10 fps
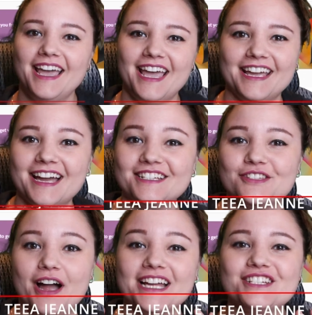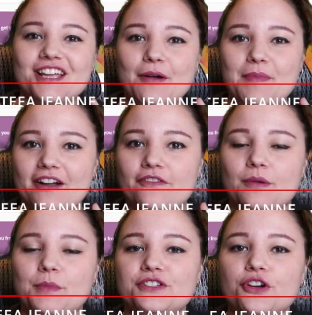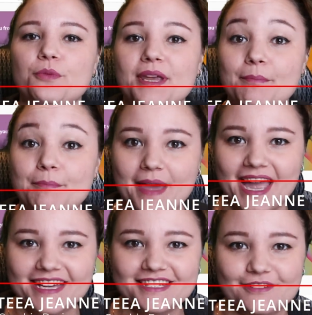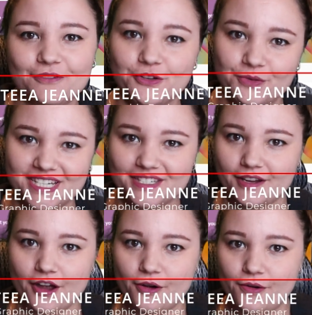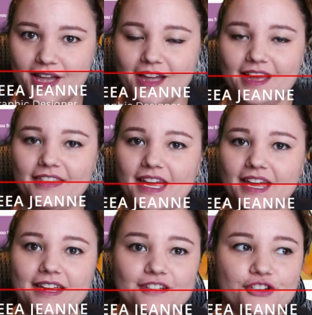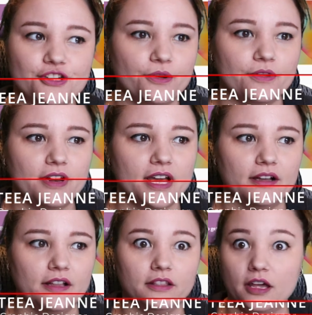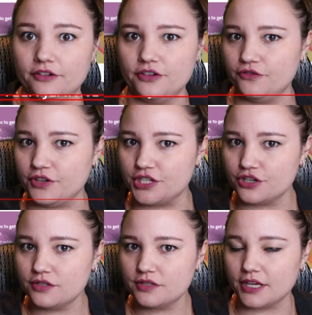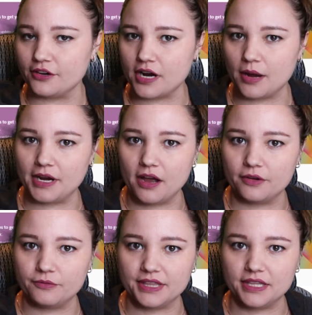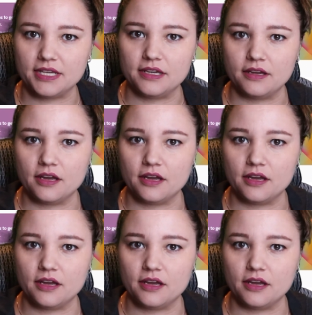Hey guys, so I just got back from Adobe MAX a few weeks ago. They showed a lot of new features that are coming on with the